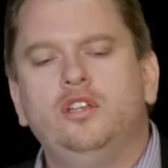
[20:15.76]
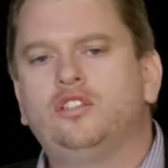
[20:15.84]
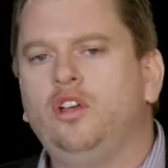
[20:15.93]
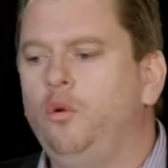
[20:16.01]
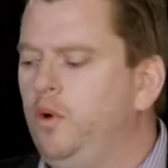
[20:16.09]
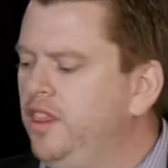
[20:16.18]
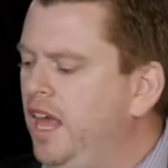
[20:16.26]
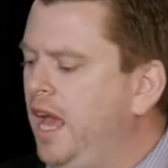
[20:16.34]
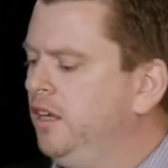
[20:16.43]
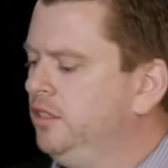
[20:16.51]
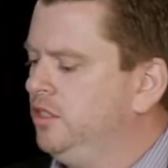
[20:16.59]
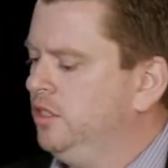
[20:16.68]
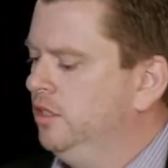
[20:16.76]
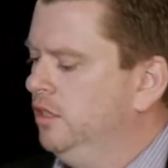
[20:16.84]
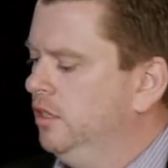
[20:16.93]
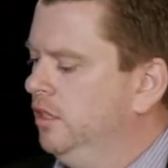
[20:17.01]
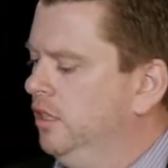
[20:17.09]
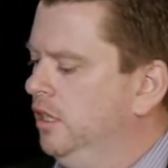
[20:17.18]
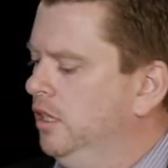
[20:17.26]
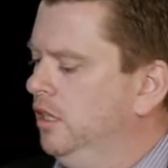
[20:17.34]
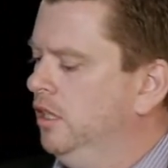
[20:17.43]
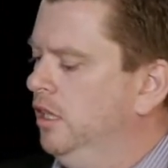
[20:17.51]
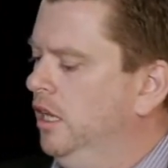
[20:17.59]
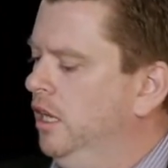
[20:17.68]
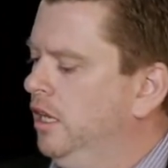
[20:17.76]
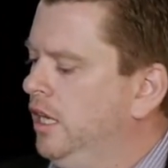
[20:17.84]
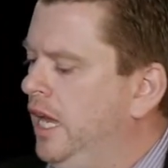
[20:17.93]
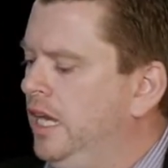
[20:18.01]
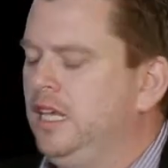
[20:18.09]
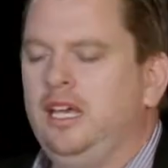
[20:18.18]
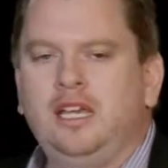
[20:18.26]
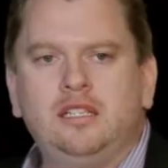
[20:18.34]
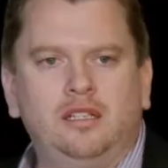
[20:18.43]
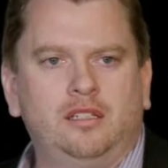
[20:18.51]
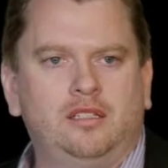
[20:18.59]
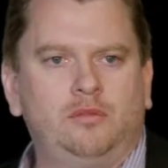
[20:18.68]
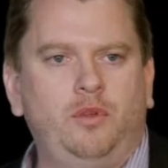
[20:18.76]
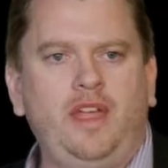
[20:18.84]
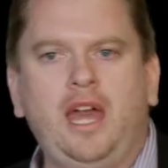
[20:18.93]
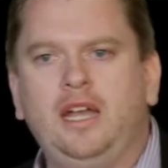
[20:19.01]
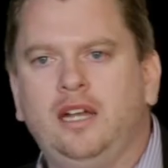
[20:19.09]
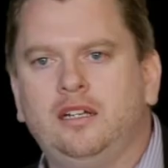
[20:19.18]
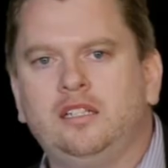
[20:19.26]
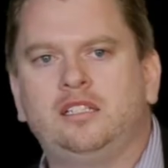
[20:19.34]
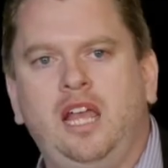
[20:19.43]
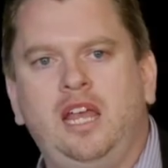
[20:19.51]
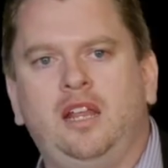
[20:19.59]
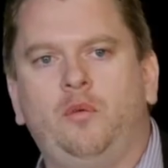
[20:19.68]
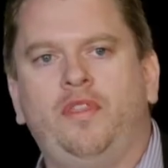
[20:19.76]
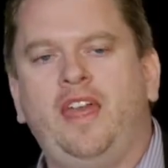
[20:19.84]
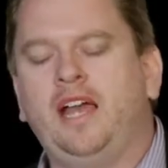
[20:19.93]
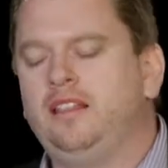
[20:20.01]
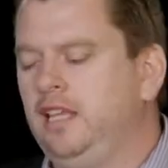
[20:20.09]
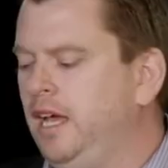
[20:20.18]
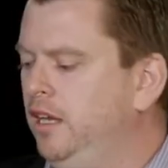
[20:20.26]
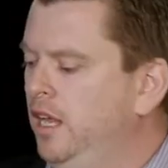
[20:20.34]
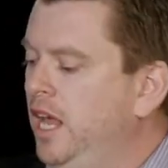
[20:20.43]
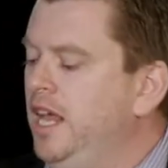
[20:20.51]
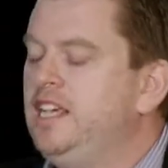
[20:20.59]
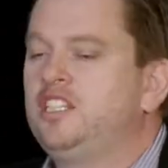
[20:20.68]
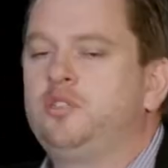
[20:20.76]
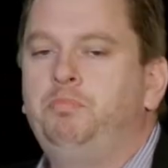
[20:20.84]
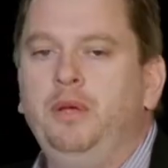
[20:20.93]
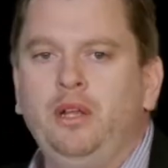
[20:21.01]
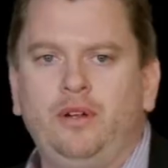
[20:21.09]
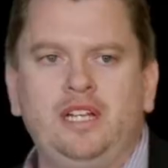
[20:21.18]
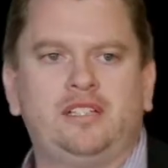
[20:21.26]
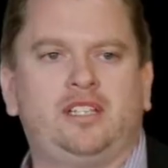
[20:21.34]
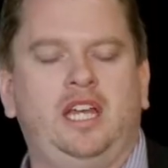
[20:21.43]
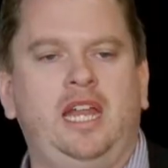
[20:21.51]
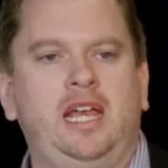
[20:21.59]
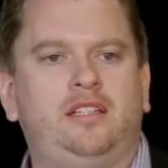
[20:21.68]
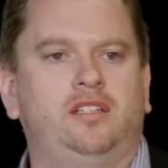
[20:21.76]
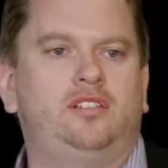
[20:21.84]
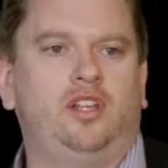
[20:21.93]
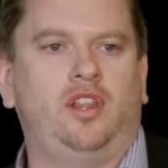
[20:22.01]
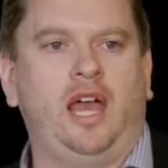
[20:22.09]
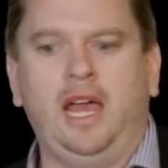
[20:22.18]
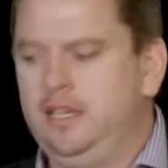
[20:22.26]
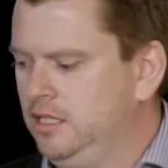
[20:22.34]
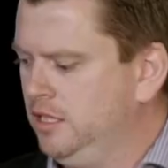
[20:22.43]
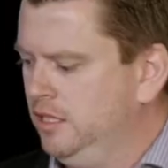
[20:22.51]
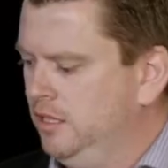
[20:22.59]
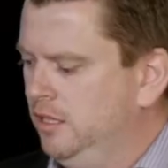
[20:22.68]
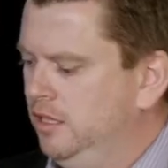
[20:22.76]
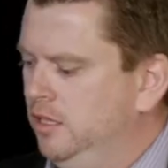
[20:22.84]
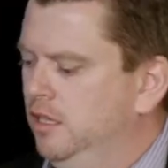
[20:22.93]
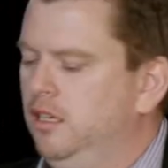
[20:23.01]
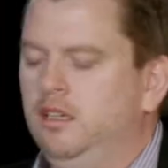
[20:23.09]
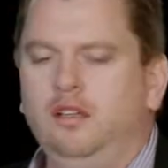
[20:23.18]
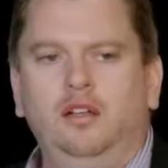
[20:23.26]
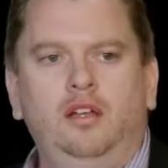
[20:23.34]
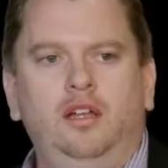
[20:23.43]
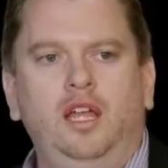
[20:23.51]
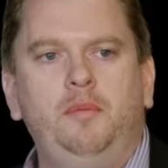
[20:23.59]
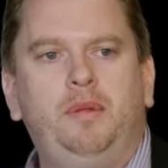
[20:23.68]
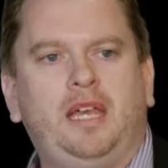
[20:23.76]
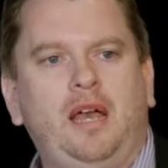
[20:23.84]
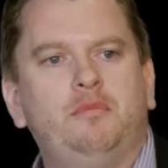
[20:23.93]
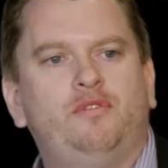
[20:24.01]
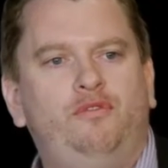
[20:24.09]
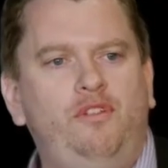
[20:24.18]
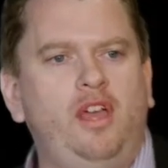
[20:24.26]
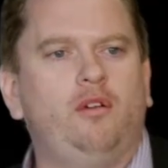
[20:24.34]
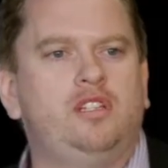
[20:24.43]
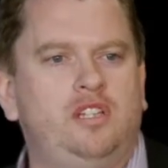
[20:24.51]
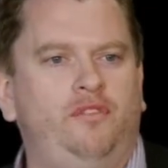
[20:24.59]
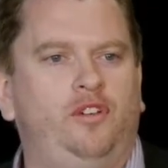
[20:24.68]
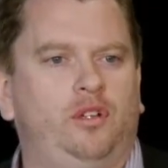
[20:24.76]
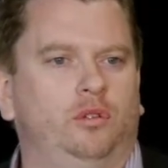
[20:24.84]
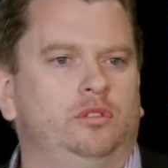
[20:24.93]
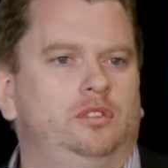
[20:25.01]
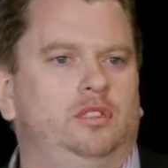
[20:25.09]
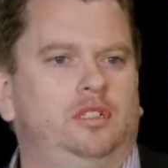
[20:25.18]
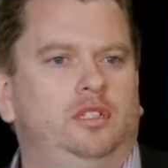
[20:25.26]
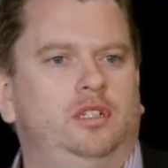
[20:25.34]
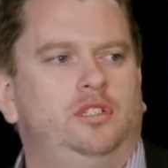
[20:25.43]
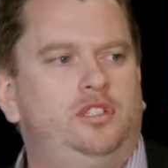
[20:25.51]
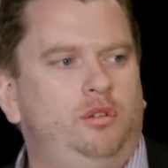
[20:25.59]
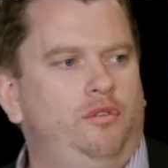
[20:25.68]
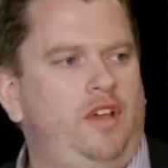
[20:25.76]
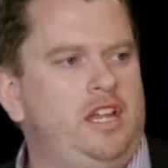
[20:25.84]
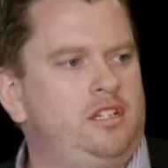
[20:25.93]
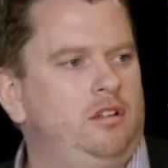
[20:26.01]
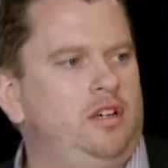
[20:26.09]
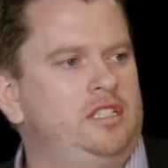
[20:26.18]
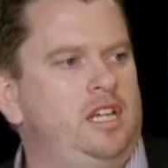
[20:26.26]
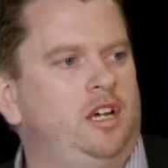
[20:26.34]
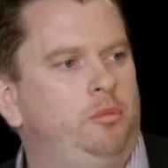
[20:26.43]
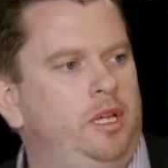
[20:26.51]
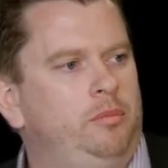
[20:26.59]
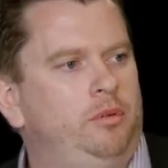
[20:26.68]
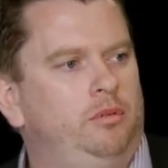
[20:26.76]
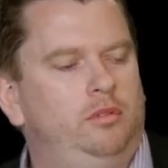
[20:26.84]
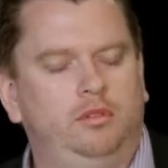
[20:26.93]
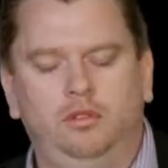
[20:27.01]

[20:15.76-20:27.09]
So without catechesis, without an understanding, without that experience connected to that, it becomes very difficult to evangelize young people.